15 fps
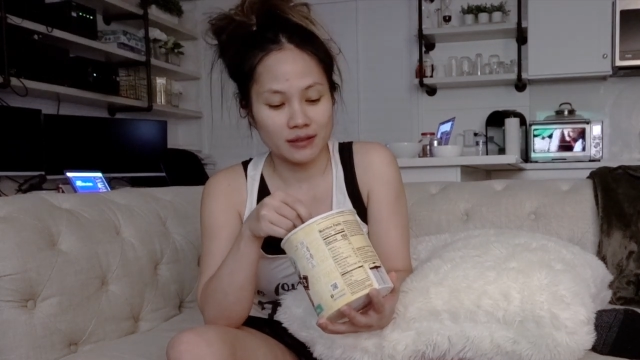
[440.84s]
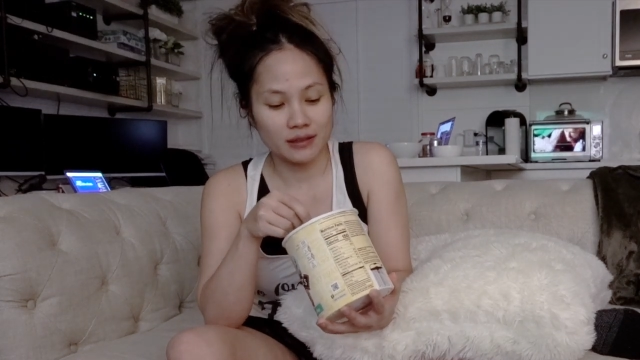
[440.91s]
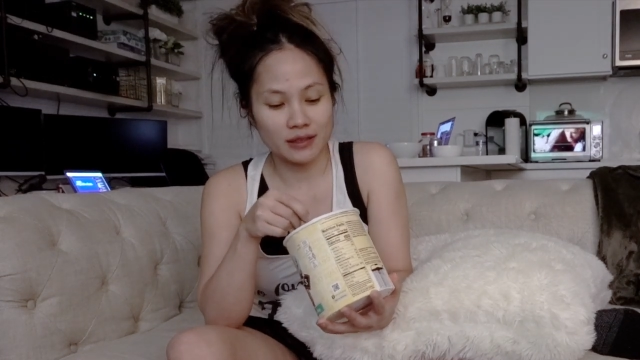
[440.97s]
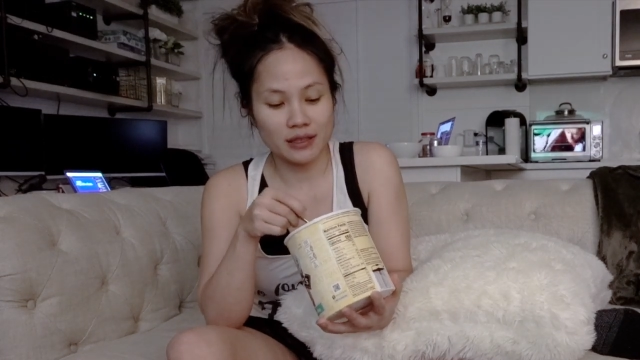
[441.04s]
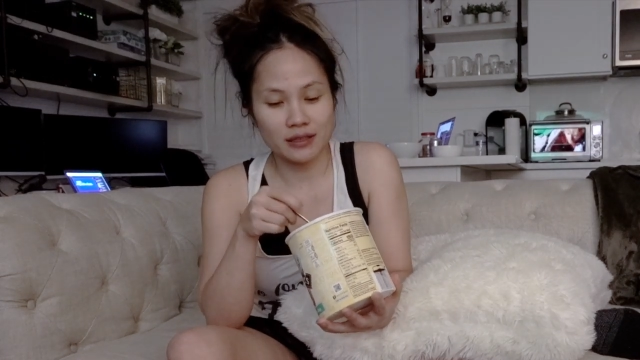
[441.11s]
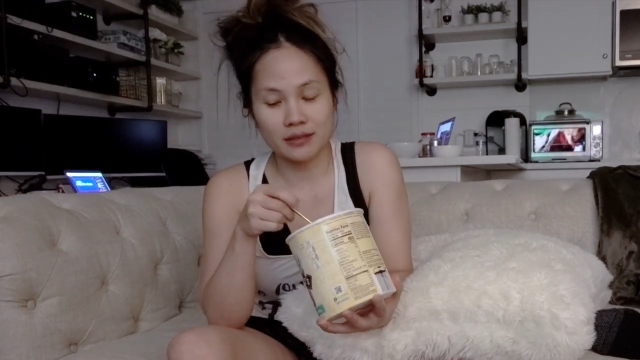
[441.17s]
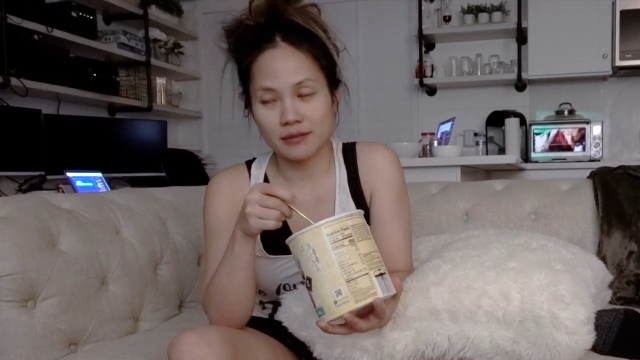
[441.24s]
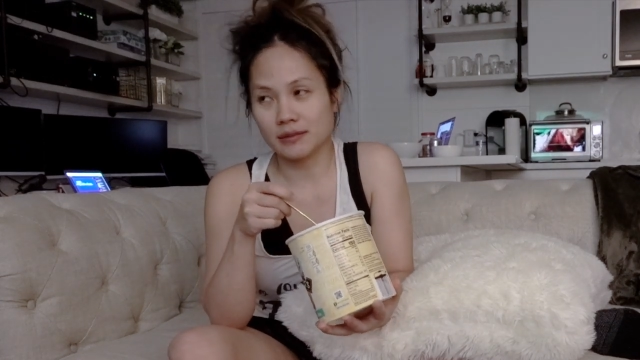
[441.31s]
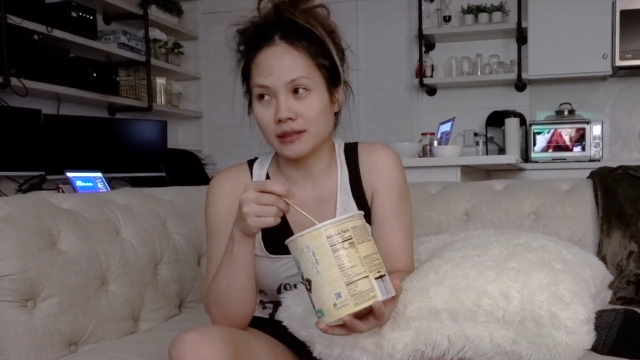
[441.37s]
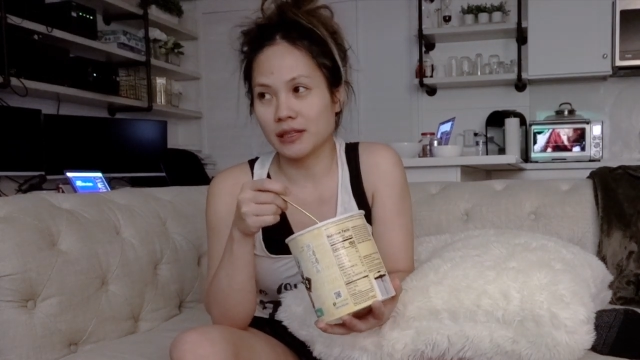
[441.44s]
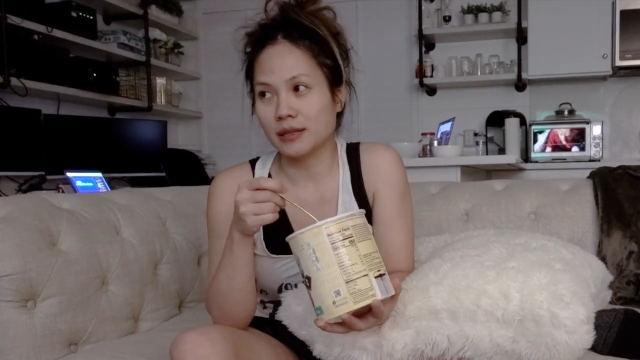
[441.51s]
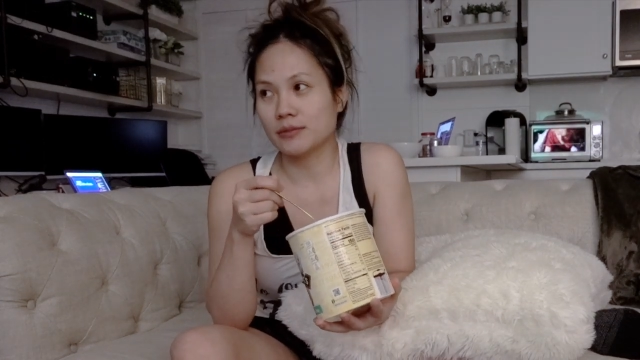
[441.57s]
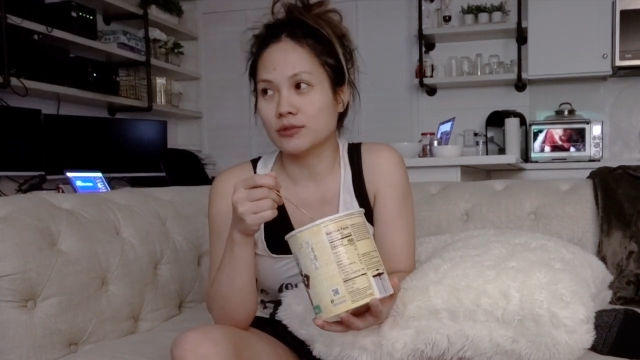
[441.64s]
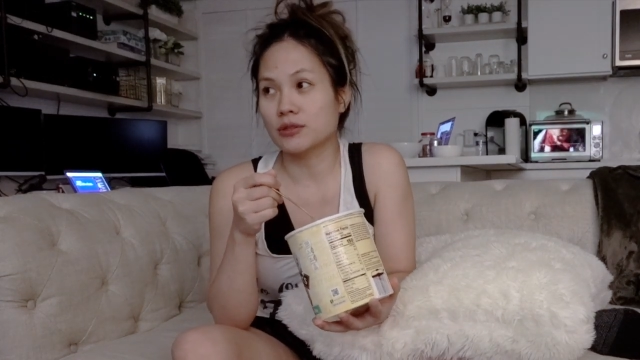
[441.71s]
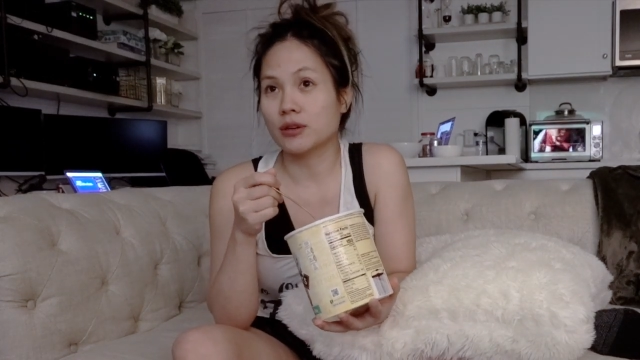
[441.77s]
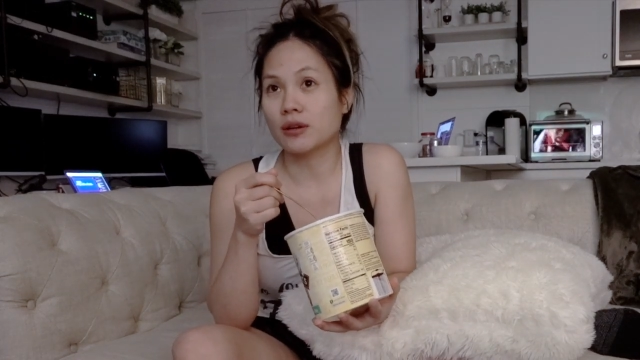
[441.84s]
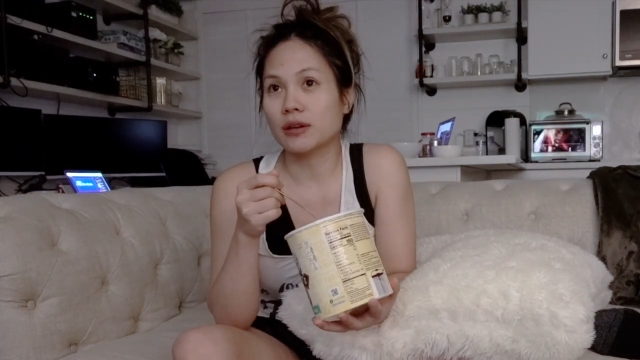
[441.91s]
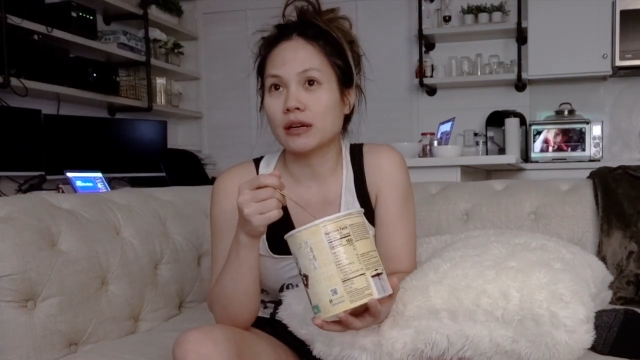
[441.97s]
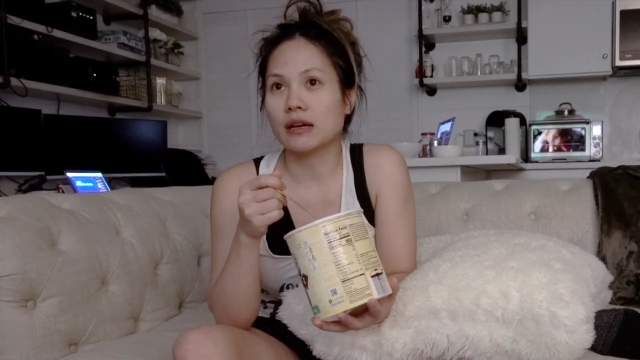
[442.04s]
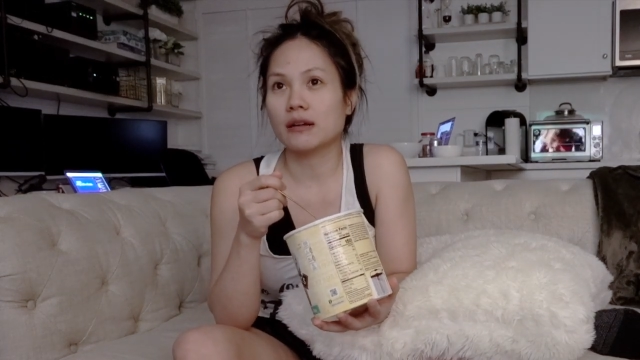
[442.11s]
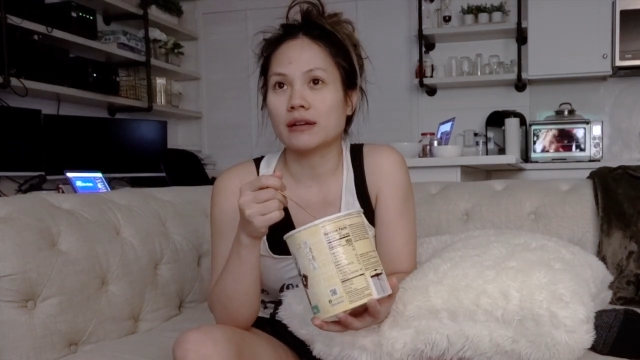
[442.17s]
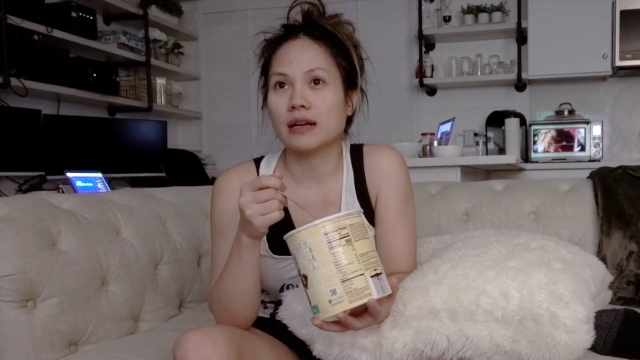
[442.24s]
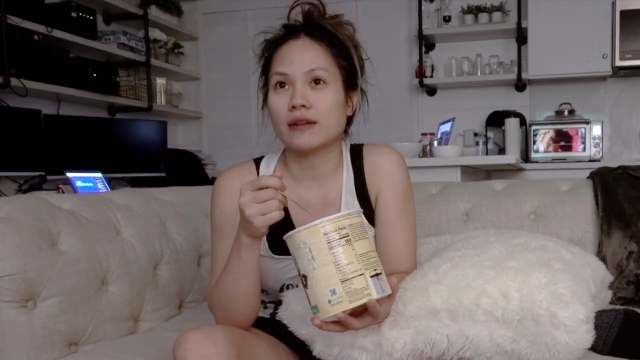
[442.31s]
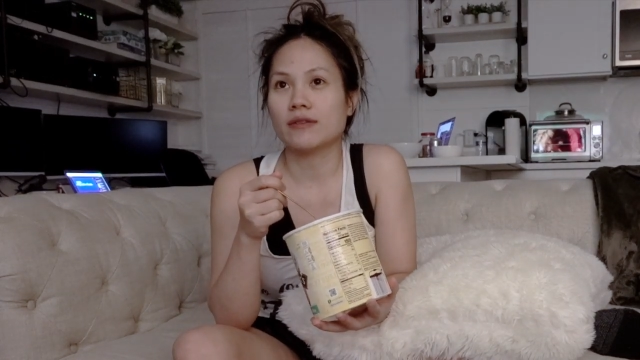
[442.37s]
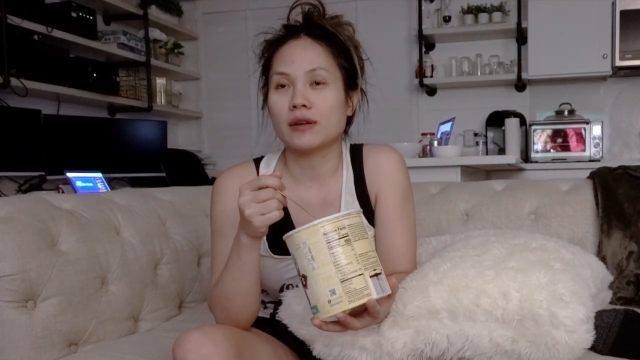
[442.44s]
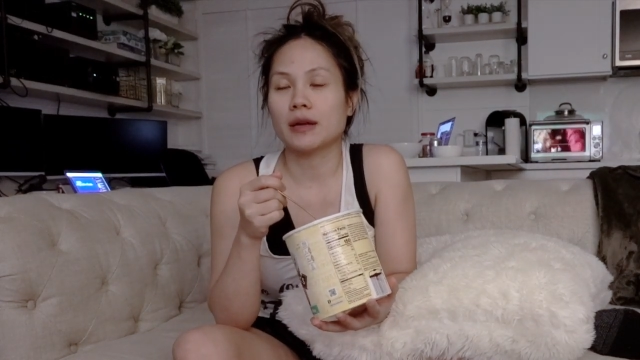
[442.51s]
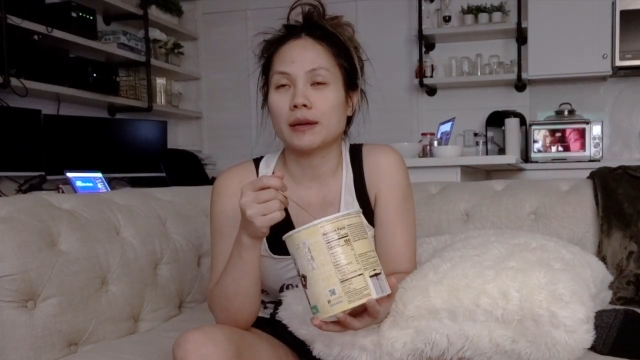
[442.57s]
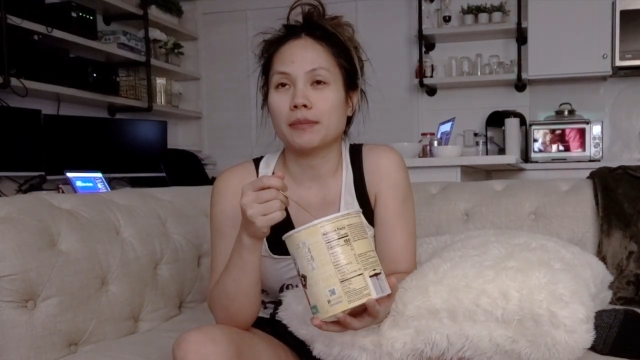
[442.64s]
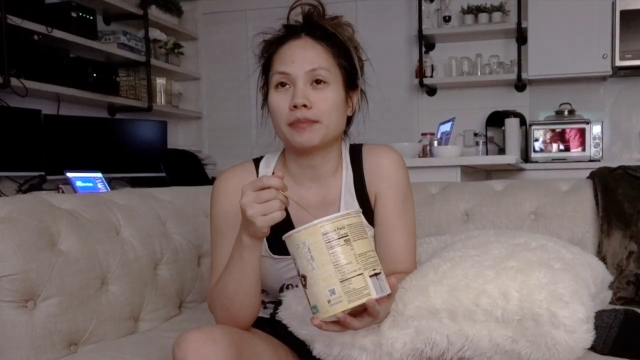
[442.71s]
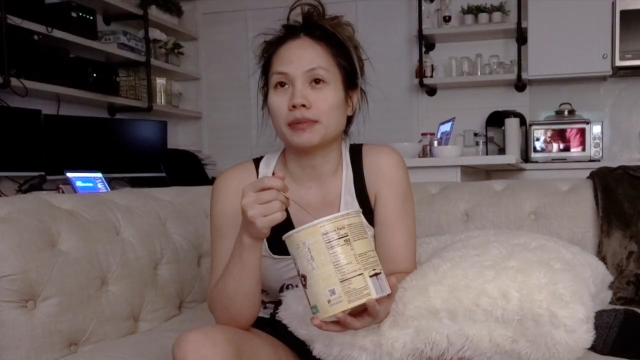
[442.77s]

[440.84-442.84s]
let let him draw it out and have a